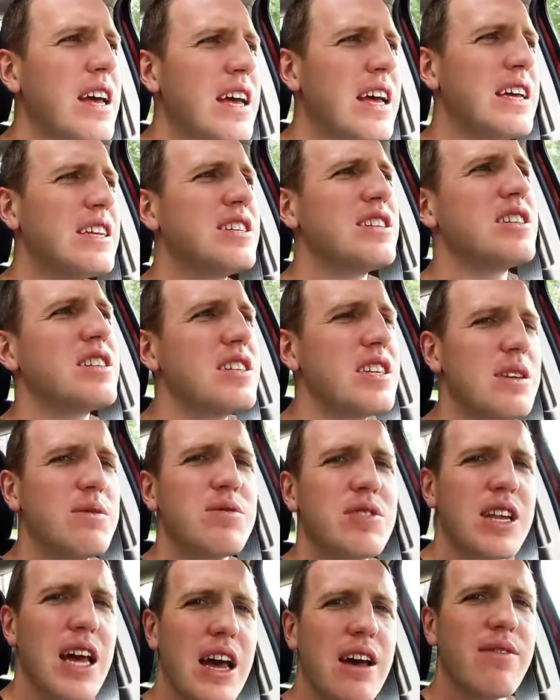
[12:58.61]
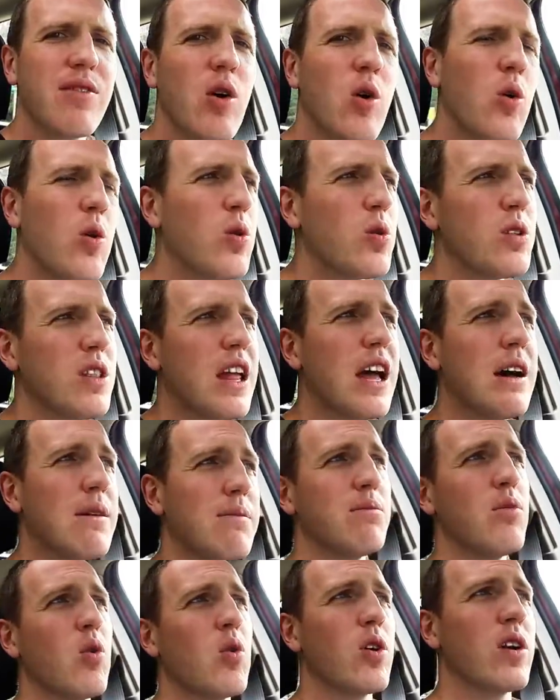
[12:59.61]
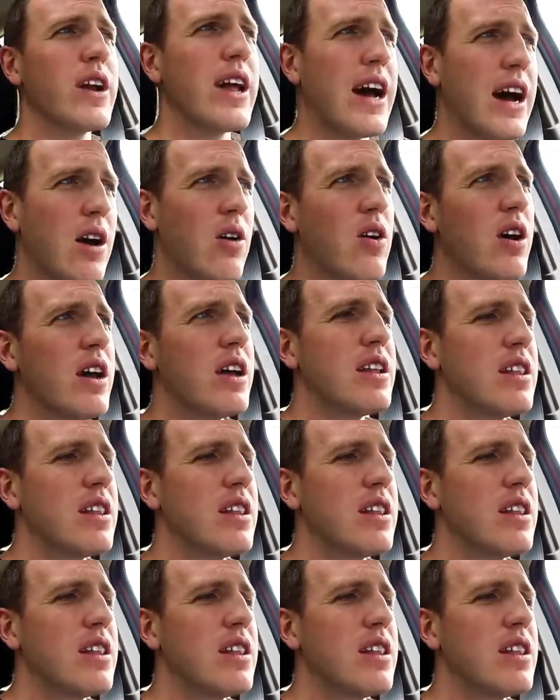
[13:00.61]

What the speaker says: it just seems to have a whole lot more now.